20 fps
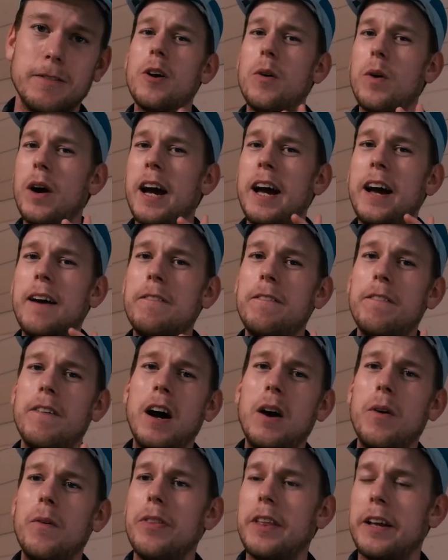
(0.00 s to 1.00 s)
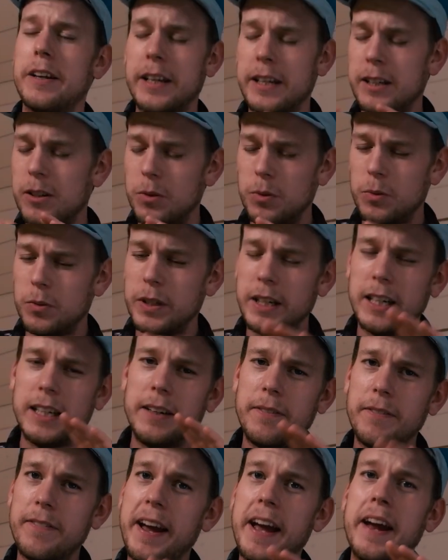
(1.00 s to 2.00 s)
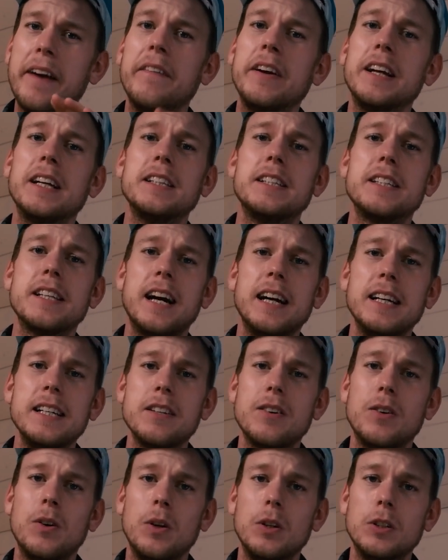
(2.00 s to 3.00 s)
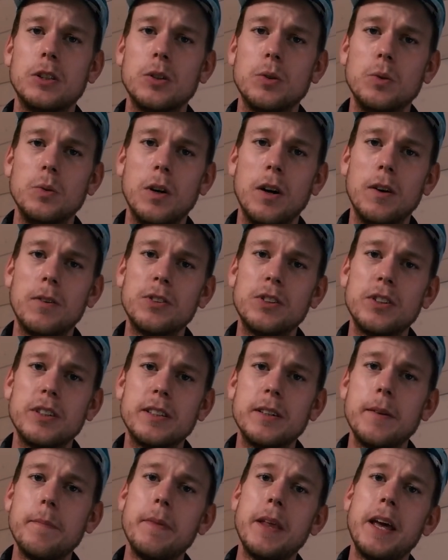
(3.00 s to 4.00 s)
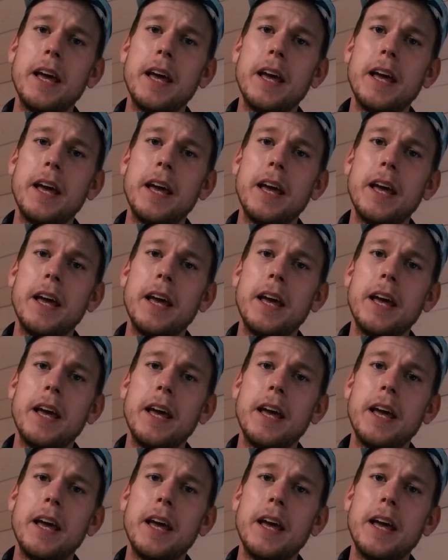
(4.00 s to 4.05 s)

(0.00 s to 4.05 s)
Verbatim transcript: Though I have found that they don't really vary in size all too often